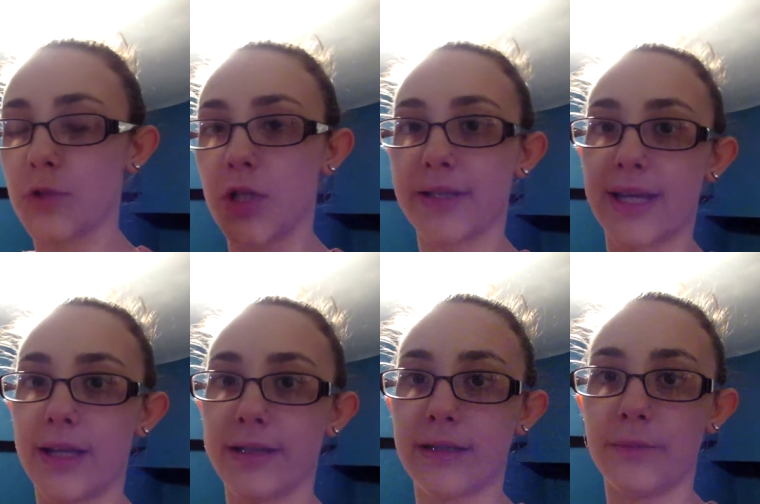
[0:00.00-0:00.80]
just
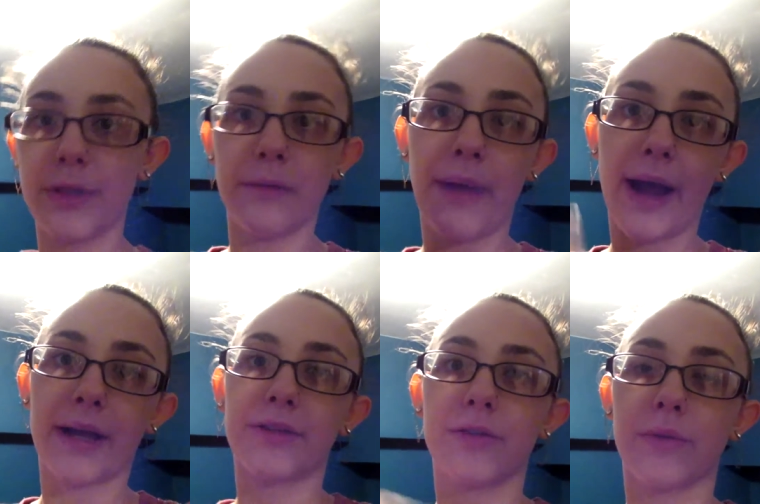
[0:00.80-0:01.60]
get it to be
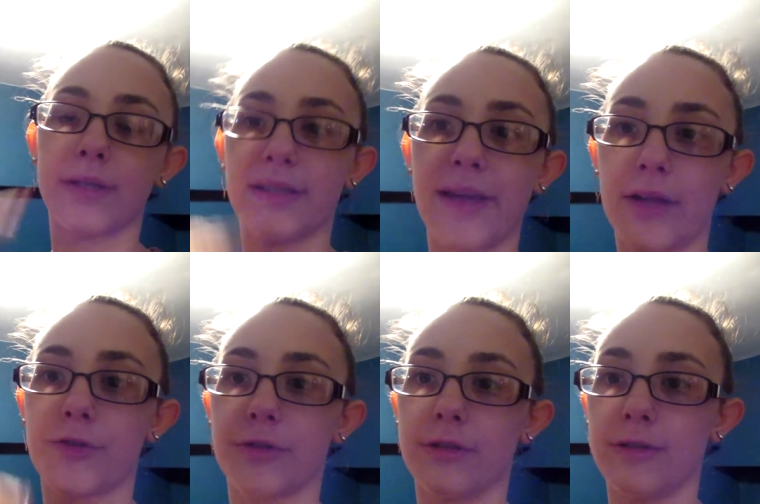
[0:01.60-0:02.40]
back to its
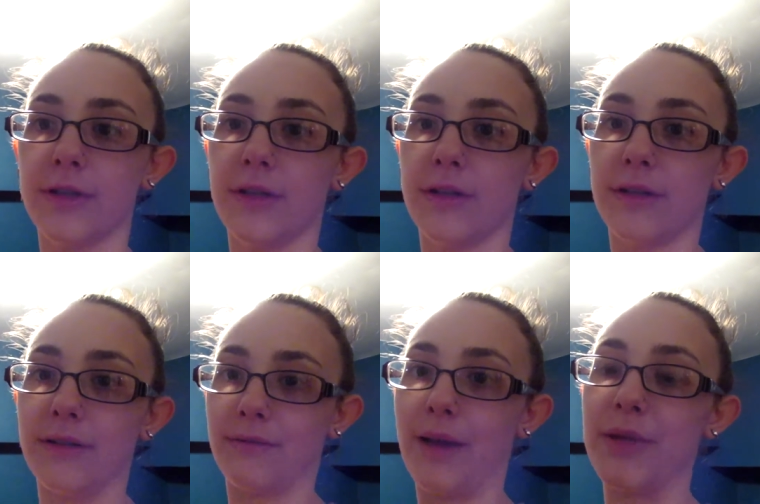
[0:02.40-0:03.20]
natural,
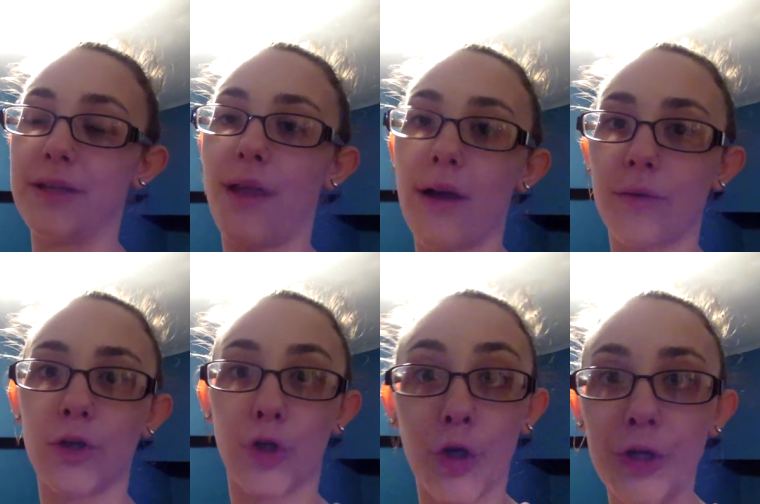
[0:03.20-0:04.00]
I mean,
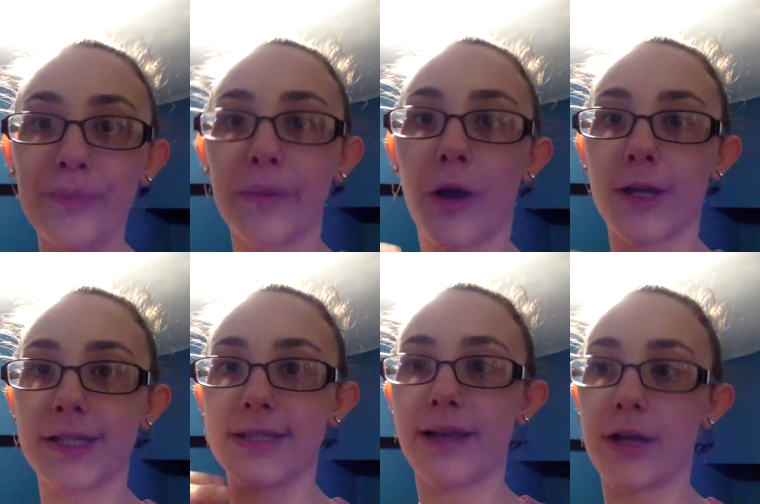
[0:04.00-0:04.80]
not good, but
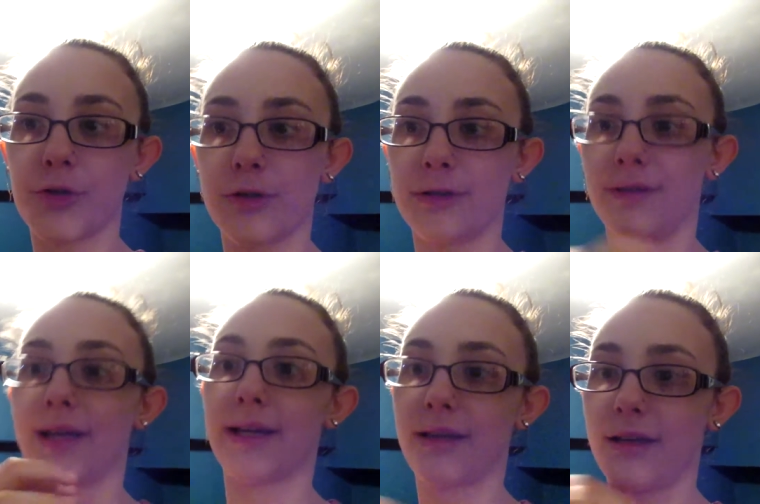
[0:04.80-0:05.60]
its natural,
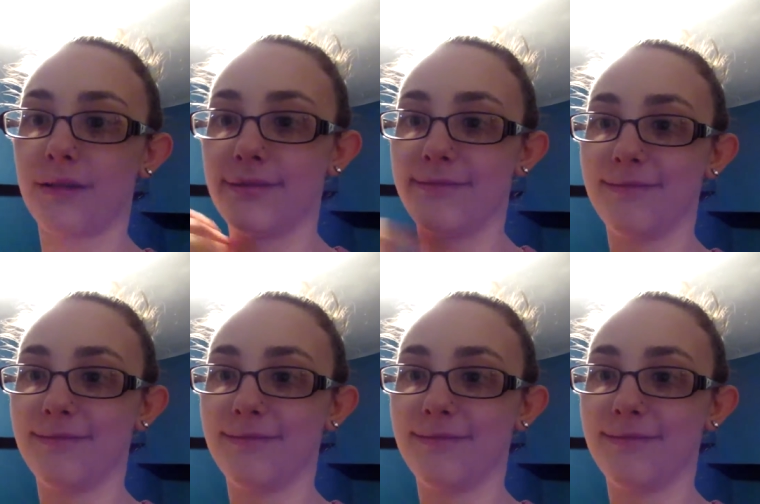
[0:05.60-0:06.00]
like,